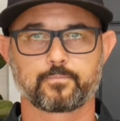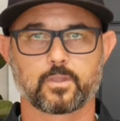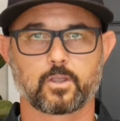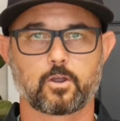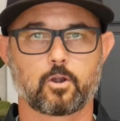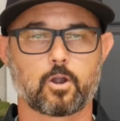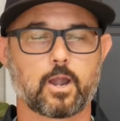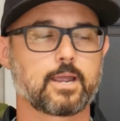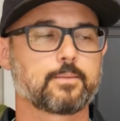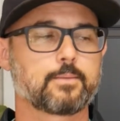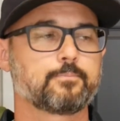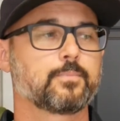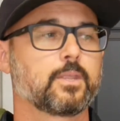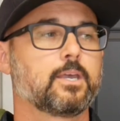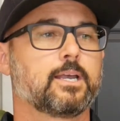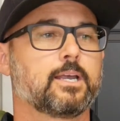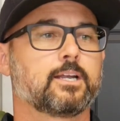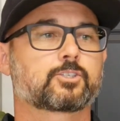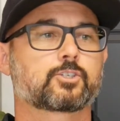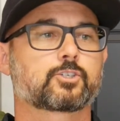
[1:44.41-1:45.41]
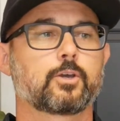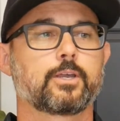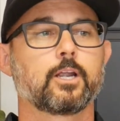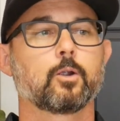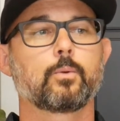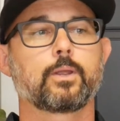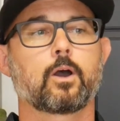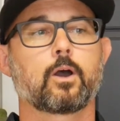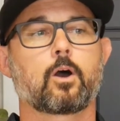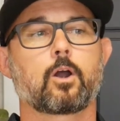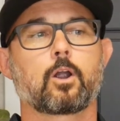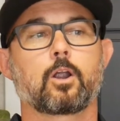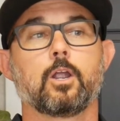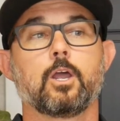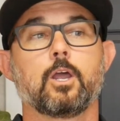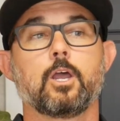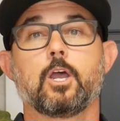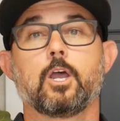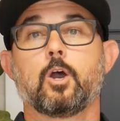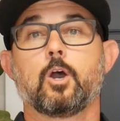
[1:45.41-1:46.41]
All right? And so here we are,
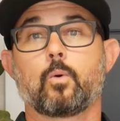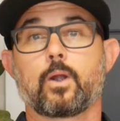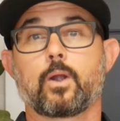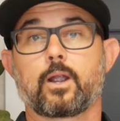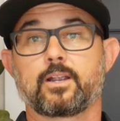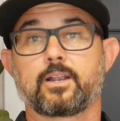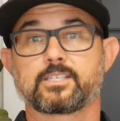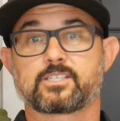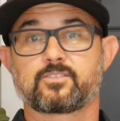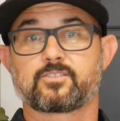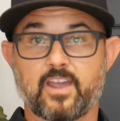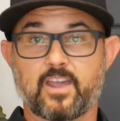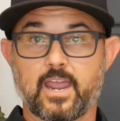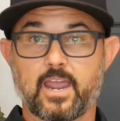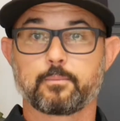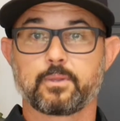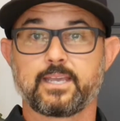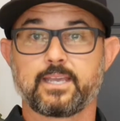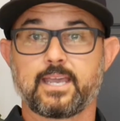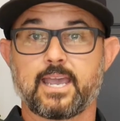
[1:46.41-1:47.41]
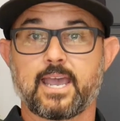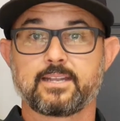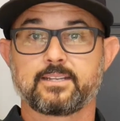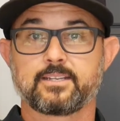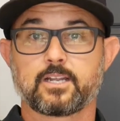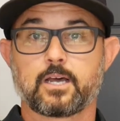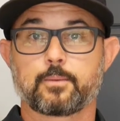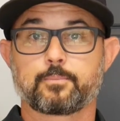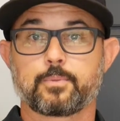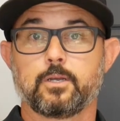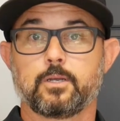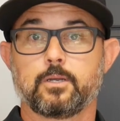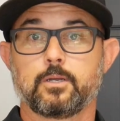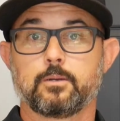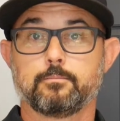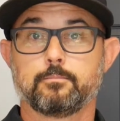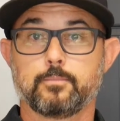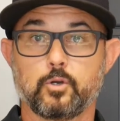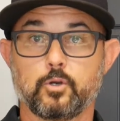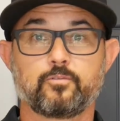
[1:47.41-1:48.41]
where his family ended up
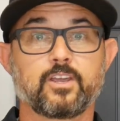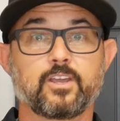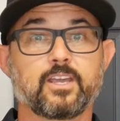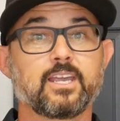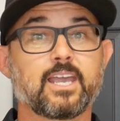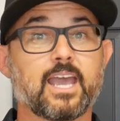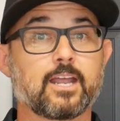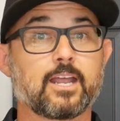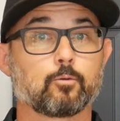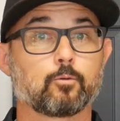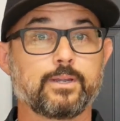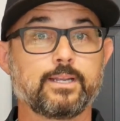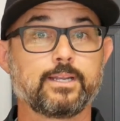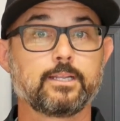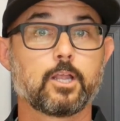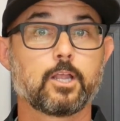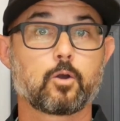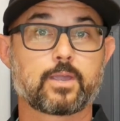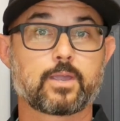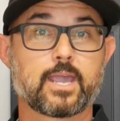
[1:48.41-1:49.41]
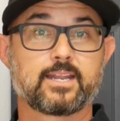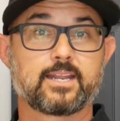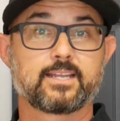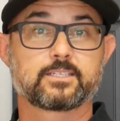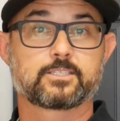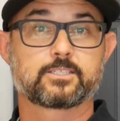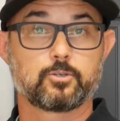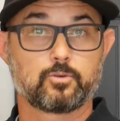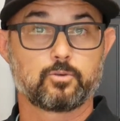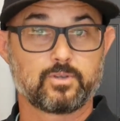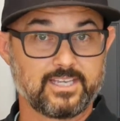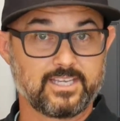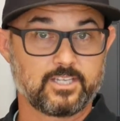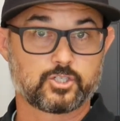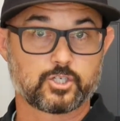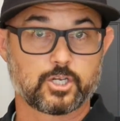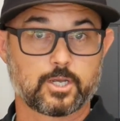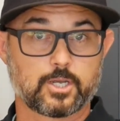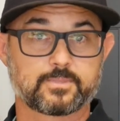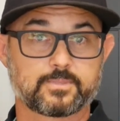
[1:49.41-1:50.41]
moving and relocating to
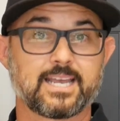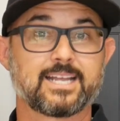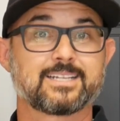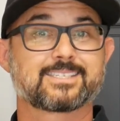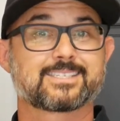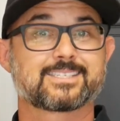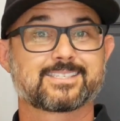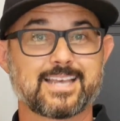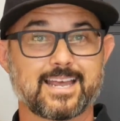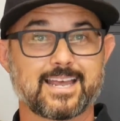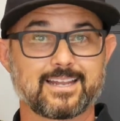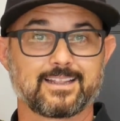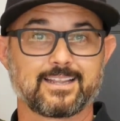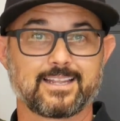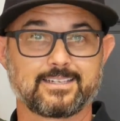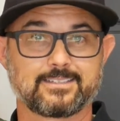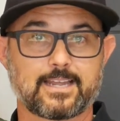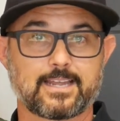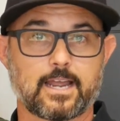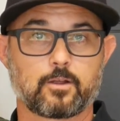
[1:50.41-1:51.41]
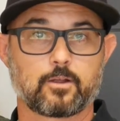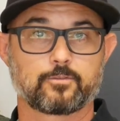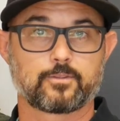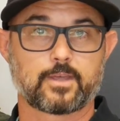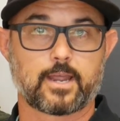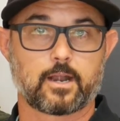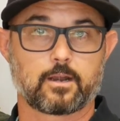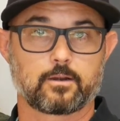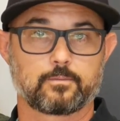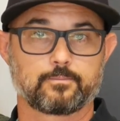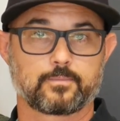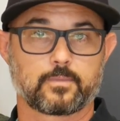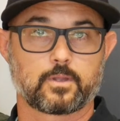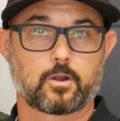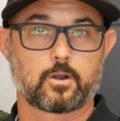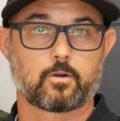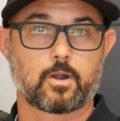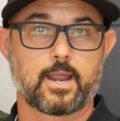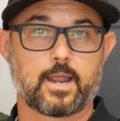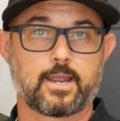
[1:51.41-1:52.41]
Egypt and settling down there,
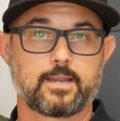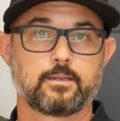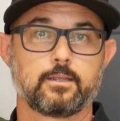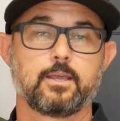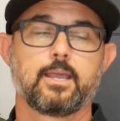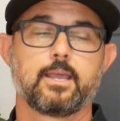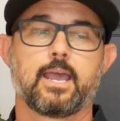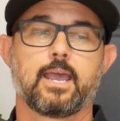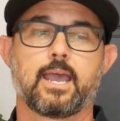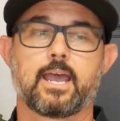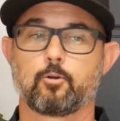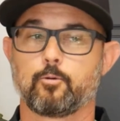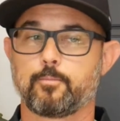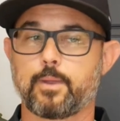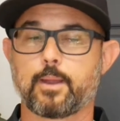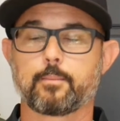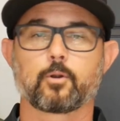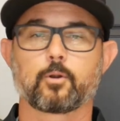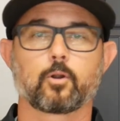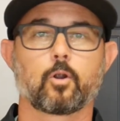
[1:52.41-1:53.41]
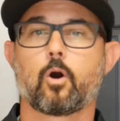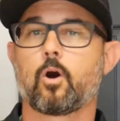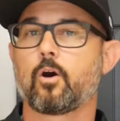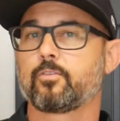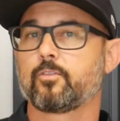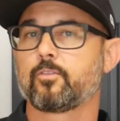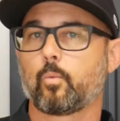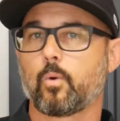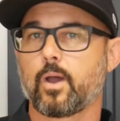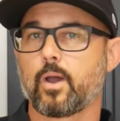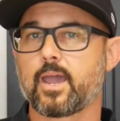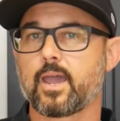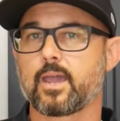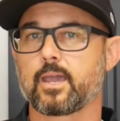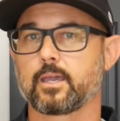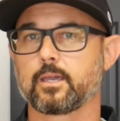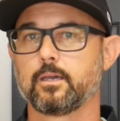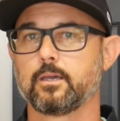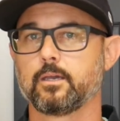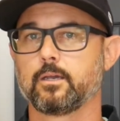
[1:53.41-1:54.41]
all right? And remember, on the
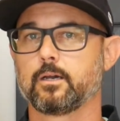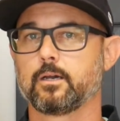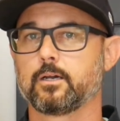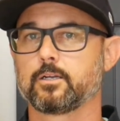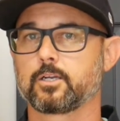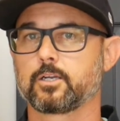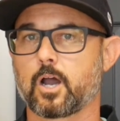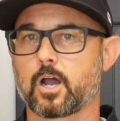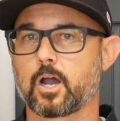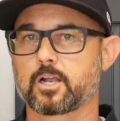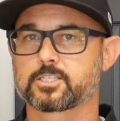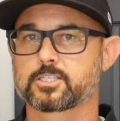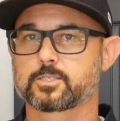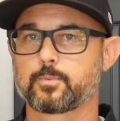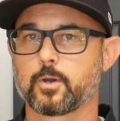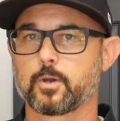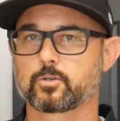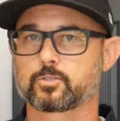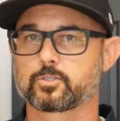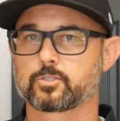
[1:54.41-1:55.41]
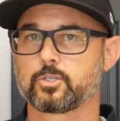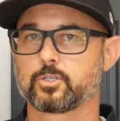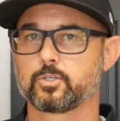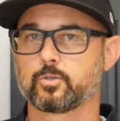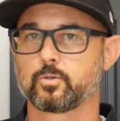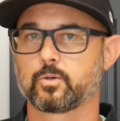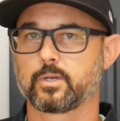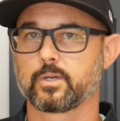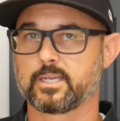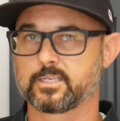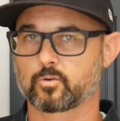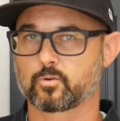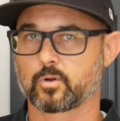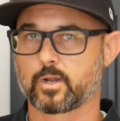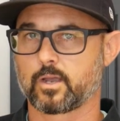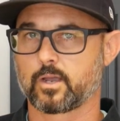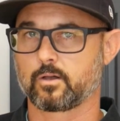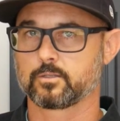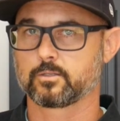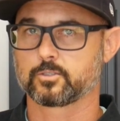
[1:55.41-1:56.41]
way, God spoke to
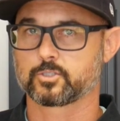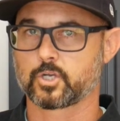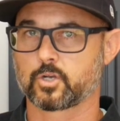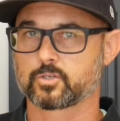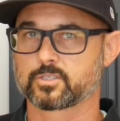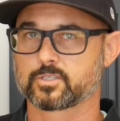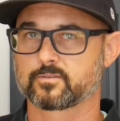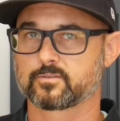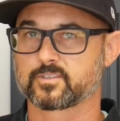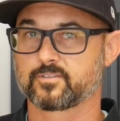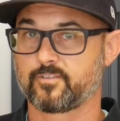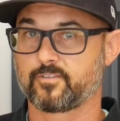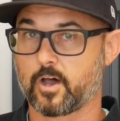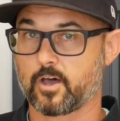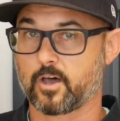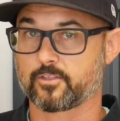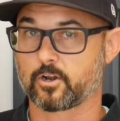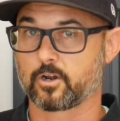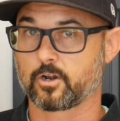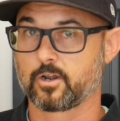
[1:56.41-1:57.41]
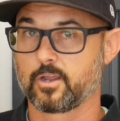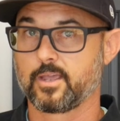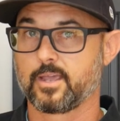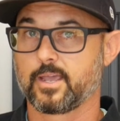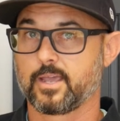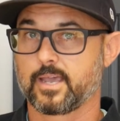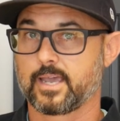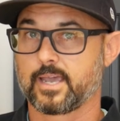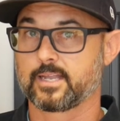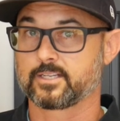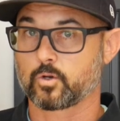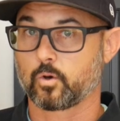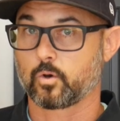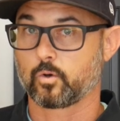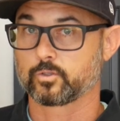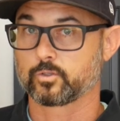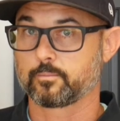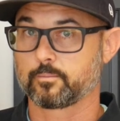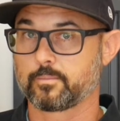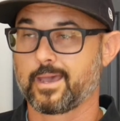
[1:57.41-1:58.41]
Israel, Joseph's father, and
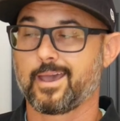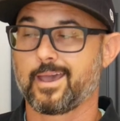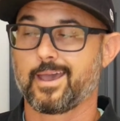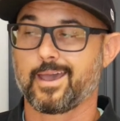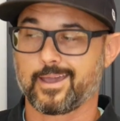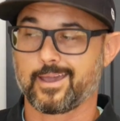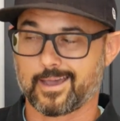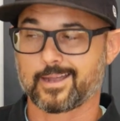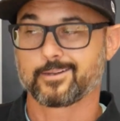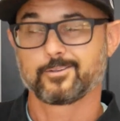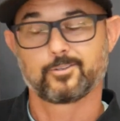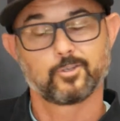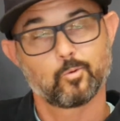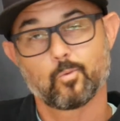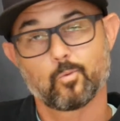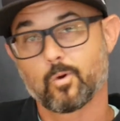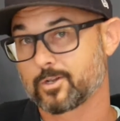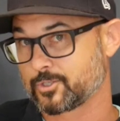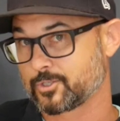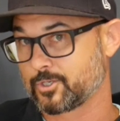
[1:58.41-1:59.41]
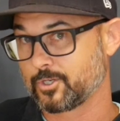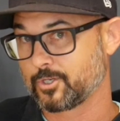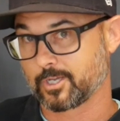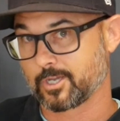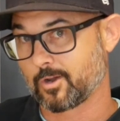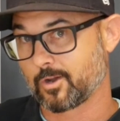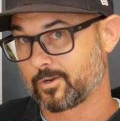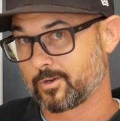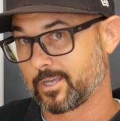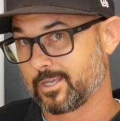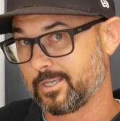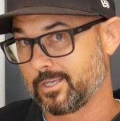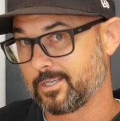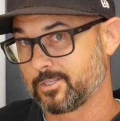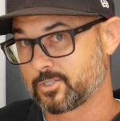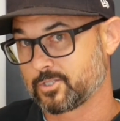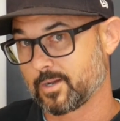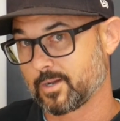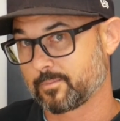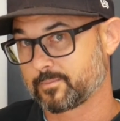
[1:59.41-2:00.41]
told him, hey, I do want you to go to
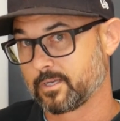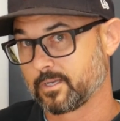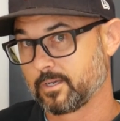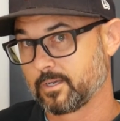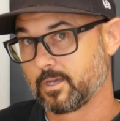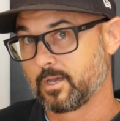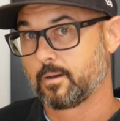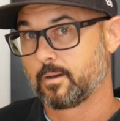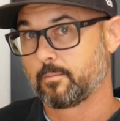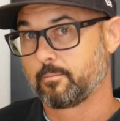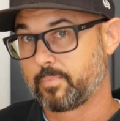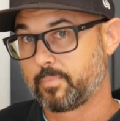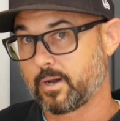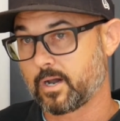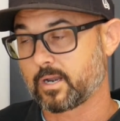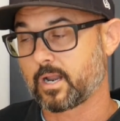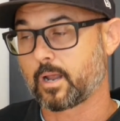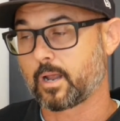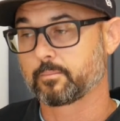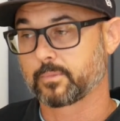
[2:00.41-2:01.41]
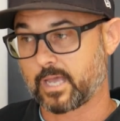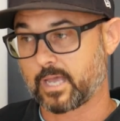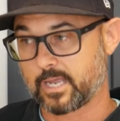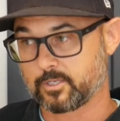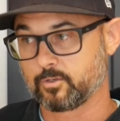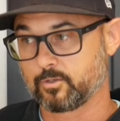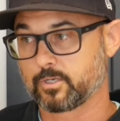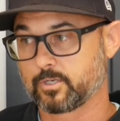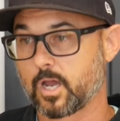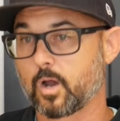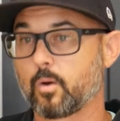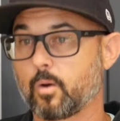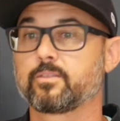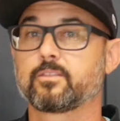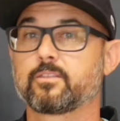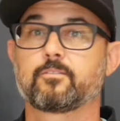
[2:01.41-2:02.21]
Egypt, but I'm letting you know in the